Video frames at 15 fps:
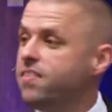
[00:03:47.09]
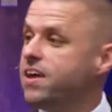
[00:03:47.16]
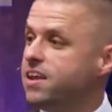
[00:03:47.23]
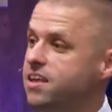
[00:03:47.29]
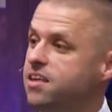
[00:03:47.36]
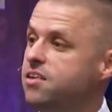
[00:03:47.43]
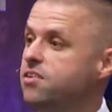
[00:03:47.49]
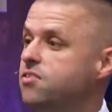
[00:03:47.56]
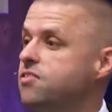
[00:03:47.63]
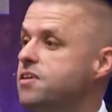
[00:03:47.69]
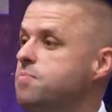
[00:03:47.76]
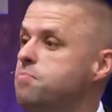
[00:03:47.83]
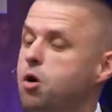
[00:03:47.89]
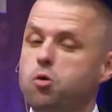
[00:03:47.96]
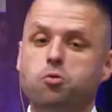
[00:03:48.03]
that is
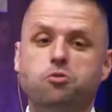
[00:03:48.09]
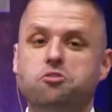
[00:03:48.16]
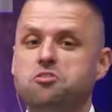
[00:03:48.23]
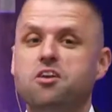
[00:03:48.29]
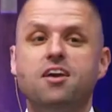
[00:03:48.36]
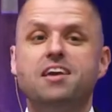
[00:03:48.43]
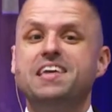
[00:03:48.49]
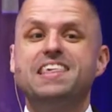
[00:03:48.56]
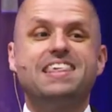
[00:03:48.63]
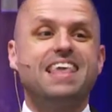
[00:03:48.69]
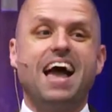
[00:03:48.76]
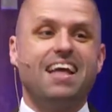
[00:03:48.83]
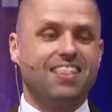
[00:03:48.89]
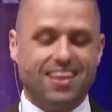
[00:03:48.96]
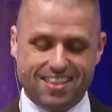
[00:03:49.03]
the most
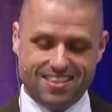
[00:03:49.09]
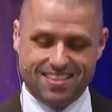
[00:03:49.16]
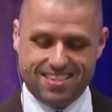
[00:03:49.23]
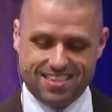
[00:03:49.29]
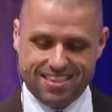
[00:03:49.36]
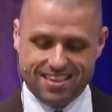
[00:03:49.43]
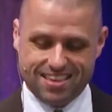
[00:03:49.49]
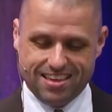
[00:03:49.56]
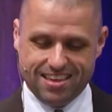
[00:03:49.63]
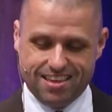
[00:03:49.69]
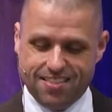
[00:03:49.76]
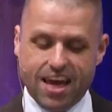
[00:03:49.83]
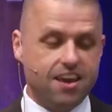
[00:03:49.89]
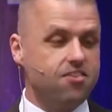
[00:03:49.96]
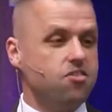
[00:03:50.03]
silence.
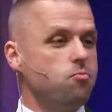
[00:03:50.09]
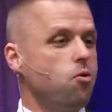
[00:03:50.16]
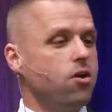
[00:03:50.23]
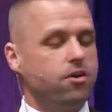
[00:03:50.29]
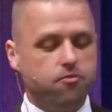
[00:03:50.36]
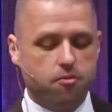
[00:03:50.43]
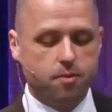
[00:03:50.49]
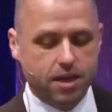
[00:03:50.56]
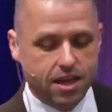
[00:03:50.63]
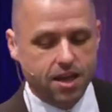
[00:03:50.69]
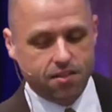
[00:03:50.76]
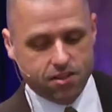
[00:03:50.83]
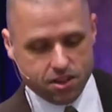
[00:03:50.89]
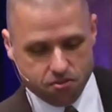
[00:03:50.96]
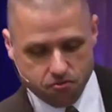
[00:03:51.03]
That is the morning for me
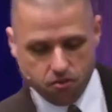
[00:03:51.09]
that is